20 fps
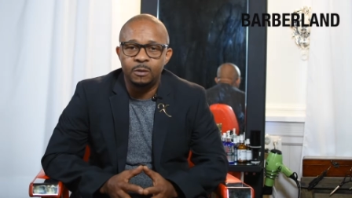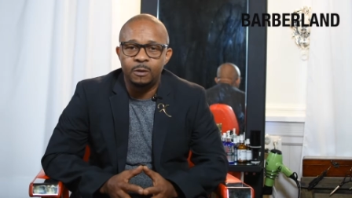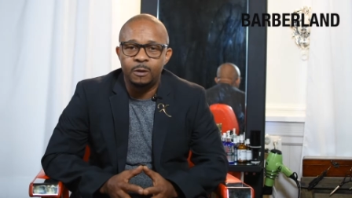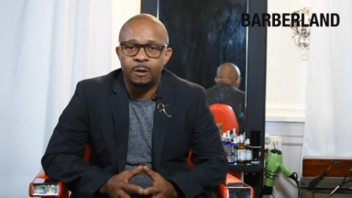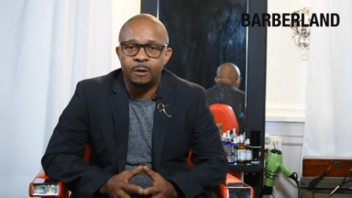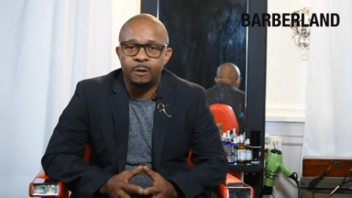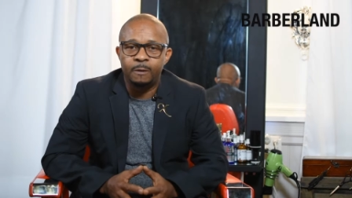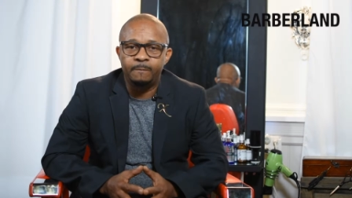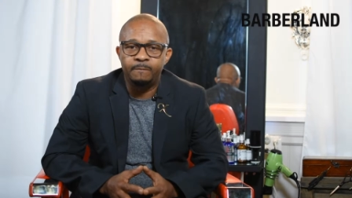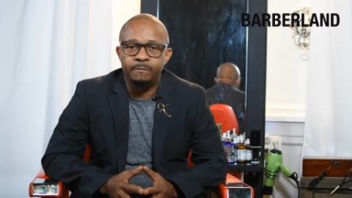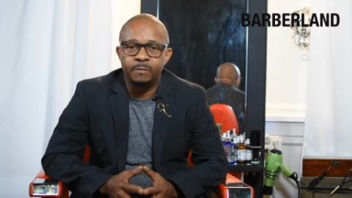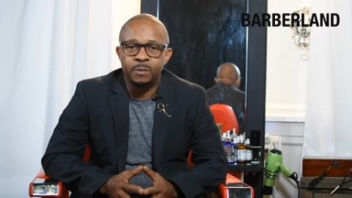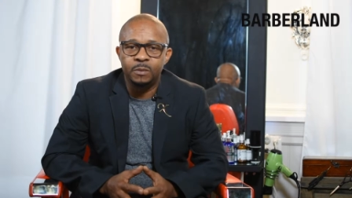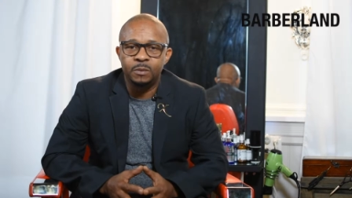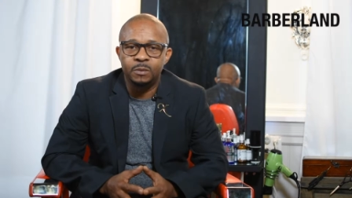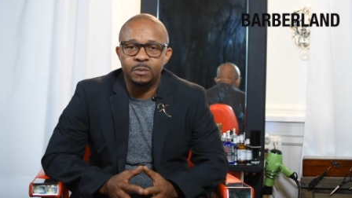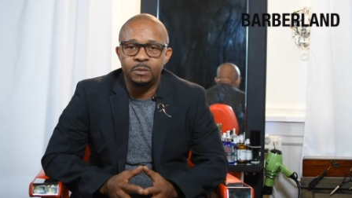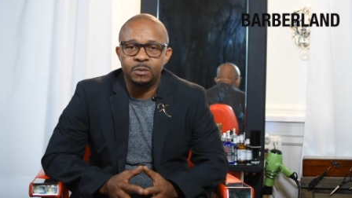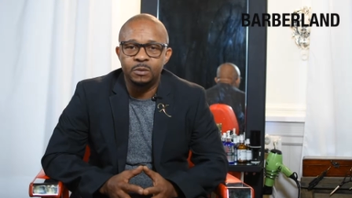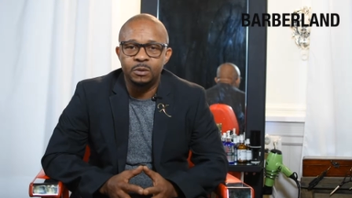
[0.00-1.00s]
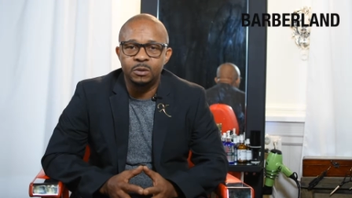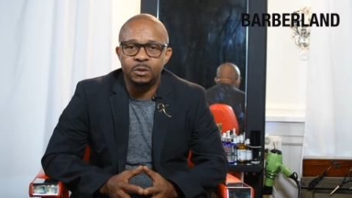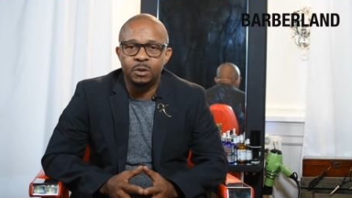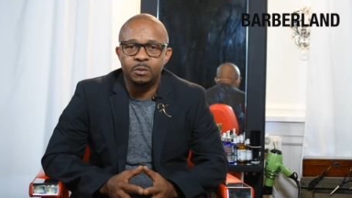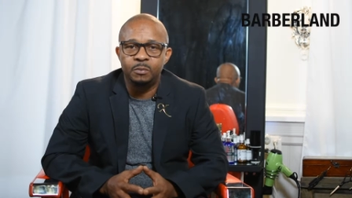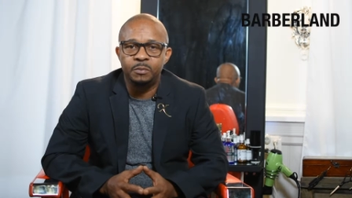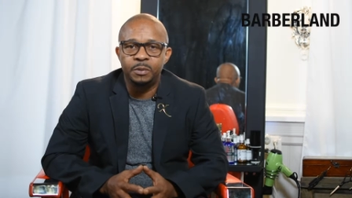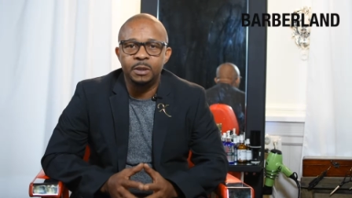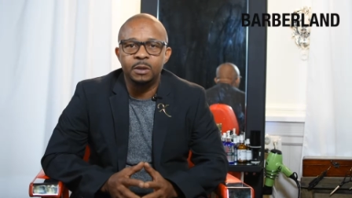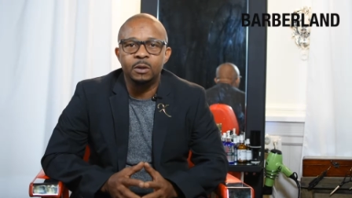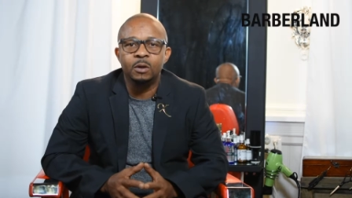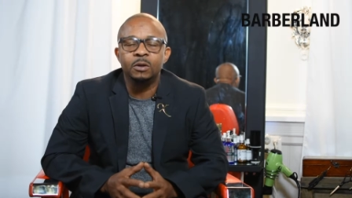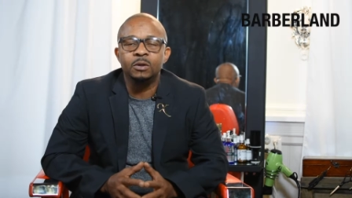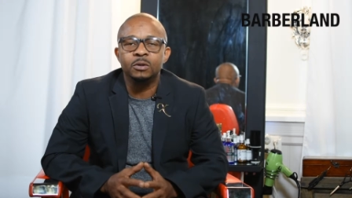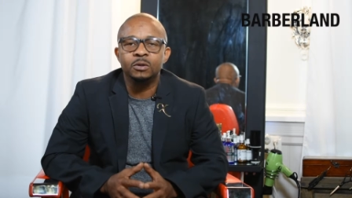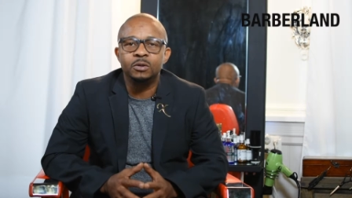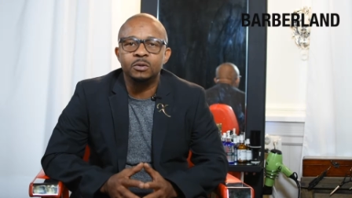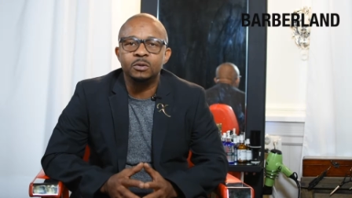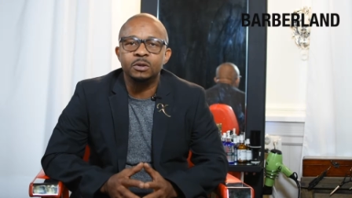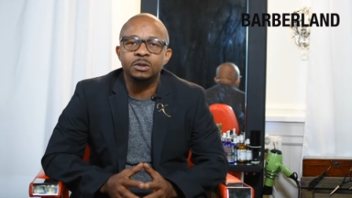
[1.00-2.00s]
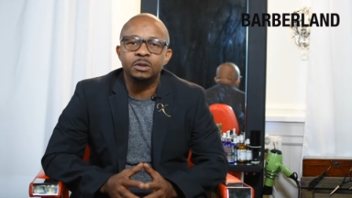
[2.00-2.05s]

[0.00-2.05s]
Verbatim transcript: um, you know, be loyal to a